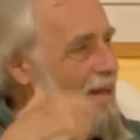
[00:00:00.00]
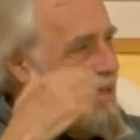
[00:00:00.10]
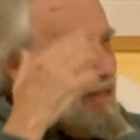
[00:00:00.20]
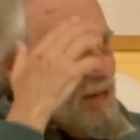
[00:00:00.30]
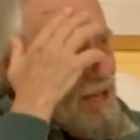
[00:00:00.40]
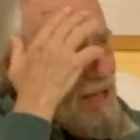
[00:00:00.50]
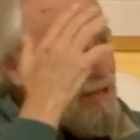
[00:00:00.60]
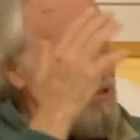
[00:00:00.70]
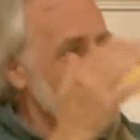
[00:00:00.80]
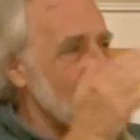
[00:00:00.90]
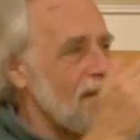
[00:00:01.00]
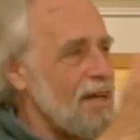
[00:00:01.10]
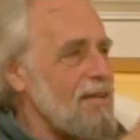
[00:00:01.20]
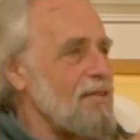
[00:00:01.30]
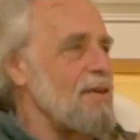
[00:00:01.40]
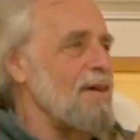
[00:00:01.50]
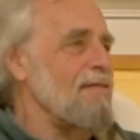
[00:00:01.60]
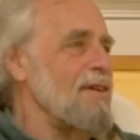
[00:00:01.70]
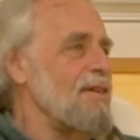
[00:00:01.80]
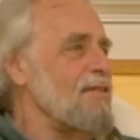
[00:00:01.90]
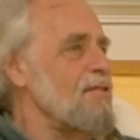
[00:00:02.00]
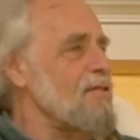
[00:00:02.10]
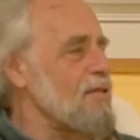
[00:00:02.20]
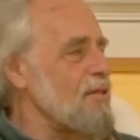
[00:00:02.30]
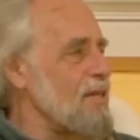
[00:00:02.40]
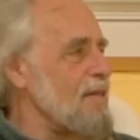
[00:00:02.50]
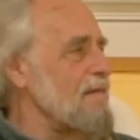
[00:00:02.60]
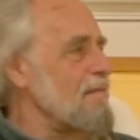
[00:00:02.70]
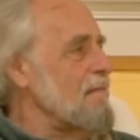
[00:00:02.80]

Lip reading: And then I understand you haven't understood.